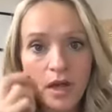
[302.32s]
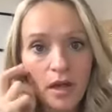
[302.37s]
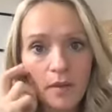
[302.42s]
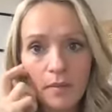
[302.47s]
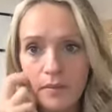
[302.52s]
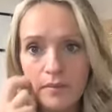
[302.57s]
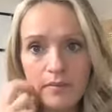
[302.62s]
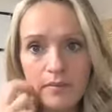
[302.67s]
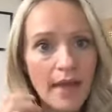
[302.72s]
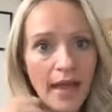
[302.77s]

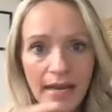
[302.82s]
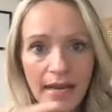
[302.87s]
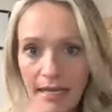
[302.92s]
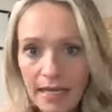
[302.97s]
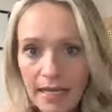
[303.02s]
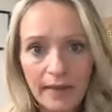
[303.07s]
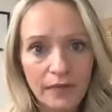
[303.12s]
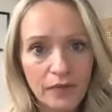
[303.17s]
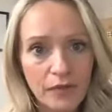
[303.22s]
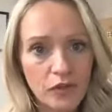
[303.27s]

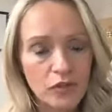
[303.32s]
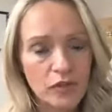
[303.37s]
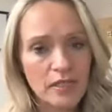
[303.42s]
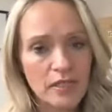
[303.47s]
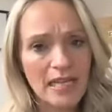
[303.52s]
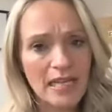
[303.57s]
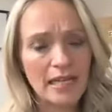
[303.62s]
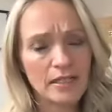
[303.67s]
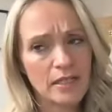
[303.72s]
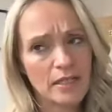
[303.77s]
Many industry
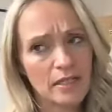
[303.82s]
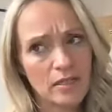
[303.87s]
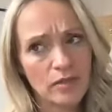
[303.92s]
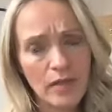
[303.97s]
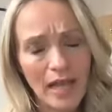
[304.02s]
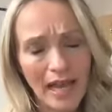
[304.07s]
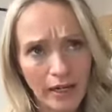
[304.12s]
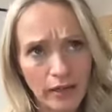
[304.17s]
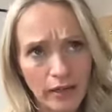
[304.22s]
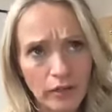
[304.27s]
sectors
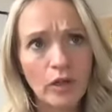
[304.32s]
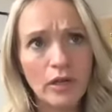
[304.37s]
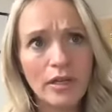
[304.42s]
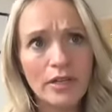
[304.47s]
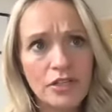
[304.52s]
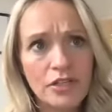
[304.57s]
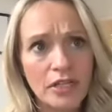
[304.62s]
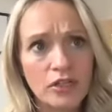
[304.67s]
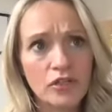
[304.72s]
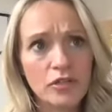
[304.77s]

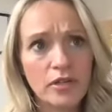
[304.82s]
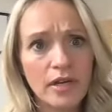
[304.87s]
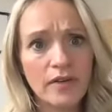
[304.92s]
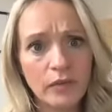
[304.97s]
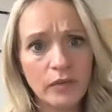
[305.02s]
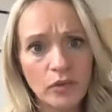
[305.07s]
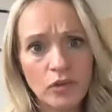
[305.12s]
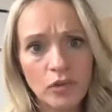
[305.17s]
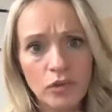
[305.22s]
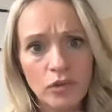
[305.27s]
acknowledging
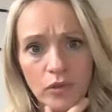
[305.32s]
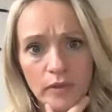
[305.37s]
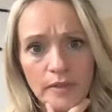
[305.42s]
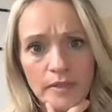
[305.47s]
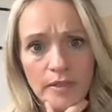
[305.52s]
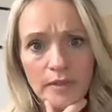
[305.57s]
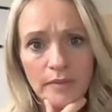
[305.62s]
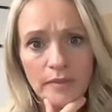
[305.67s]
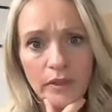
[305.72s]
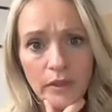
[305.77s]
travel,
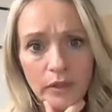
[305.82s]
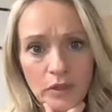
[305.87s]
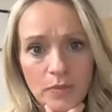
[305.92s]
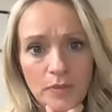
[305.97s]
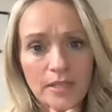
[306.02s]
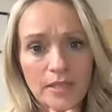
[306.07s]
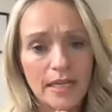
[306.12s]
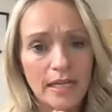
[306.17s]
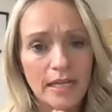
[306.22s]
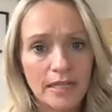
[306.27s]
tourism and
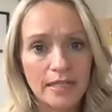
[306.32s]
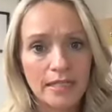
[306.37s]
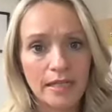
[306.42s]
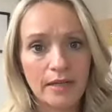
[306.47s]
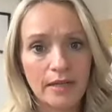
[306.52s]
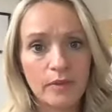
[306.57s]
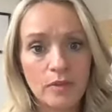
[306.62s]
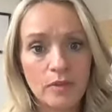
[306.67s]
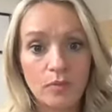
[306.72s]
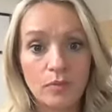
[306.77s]
hospitality
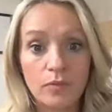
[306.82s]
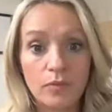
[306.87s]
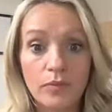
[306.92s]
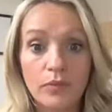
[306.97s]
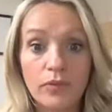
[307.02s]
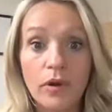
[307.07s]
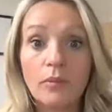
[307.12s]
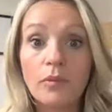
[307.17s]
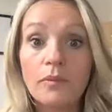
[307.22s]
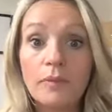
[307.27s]
was
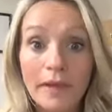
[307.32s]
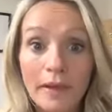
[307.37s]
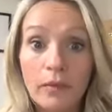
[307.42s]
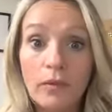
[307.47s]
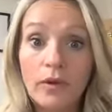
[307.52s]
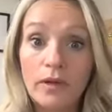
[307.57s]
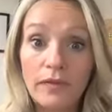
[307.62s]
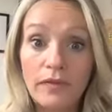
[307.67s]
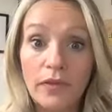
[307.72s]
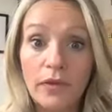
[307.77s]
probably
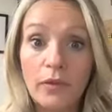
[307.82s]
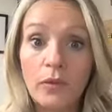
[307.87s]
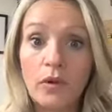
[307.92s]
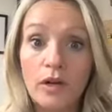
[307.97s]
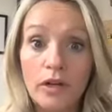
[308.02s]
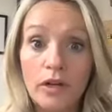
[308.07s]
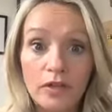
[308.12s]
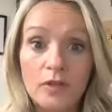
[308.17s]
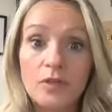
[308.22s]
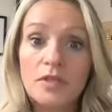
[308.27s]
one of the
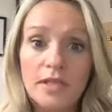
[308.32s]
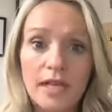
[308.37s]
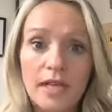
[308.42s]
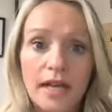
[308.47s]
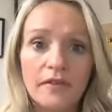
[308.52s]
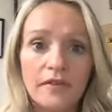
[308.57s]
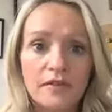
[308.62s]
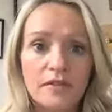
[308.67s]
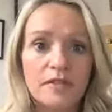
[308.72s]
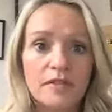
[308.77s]
worst, I
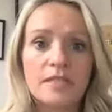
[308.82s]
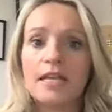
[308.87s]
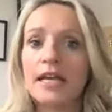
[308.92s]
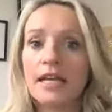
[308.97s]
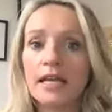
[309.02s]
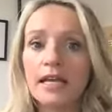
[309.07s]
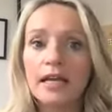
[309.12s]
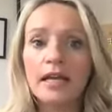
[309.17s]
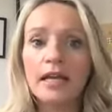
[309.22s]
have to say.